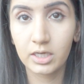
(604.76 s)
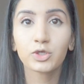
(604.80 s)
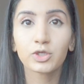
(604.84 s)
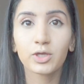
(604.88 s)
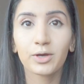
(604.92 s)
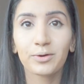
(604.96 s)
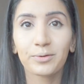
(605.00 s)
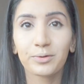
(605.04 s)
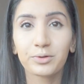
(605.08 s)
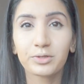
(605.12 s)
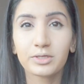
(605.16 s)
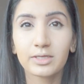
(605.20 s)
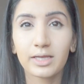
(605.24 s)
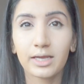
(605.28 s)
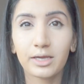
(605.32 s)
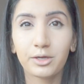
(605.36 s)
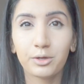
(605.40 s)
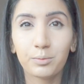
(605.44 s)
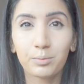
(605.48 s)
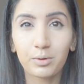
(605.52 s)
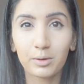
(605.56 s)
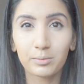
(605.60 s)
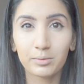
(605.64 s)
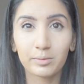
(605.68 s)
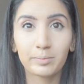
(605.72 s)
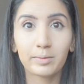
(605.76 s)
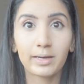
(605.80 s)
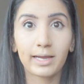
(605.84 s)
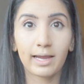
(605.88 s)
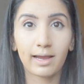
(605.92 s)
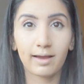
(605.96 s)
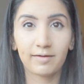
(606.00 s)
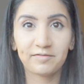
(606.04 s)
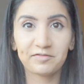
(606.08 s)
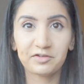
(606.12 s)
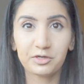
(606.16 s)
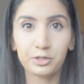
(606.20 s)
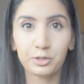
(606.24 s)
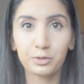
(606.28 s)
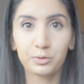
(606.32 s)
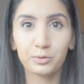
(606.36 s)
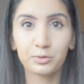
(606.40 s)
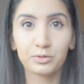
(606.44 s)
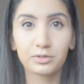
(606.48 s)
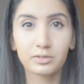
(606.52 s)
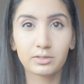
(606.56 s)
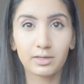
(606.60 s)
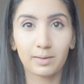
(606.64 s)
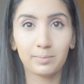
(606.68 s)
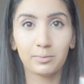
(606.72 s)
So I would say you probably have to
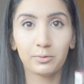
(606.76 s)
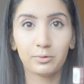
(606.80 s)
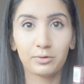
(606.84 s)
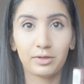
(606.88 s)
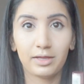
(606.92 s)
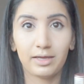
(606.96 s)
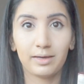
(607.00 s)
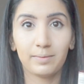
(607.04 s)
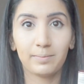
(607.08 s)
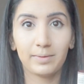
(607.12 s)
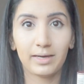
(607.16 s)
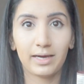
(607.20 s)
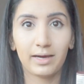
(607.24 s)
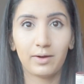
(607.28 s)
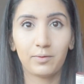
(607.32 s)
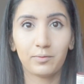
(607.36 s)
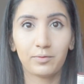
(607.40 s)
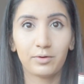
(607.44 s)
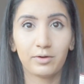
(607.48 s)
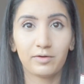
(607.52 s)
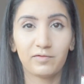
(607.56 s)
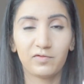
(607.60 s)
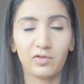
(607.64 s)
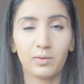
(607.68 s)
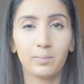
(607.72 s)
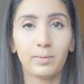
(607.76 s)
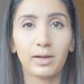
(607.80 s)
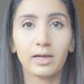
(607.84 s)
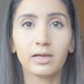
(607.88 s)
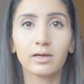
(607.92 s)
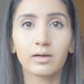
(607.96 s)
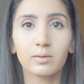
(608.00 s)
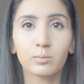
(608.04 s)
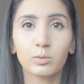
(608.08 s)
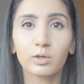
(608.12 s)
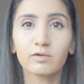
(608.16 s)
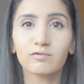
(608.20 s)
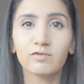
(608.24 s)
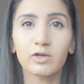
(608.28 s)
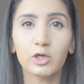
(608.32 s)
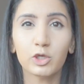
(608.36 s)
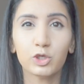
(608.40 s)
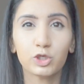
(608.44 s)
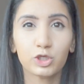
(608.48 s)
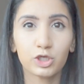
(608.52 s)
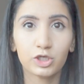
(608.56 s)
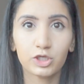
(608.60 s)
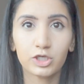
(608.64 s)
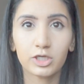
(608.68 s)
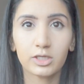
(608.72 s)
use double the amount of the Makeup
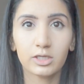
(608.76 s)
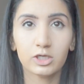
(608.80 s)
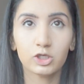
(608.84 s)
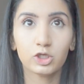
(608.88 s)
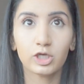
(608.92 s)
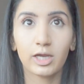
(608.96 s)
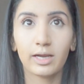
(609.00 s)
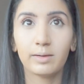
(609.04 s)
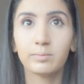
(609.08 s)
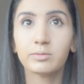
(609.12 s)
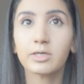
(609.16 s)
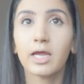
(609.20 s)
Revolution to the Shape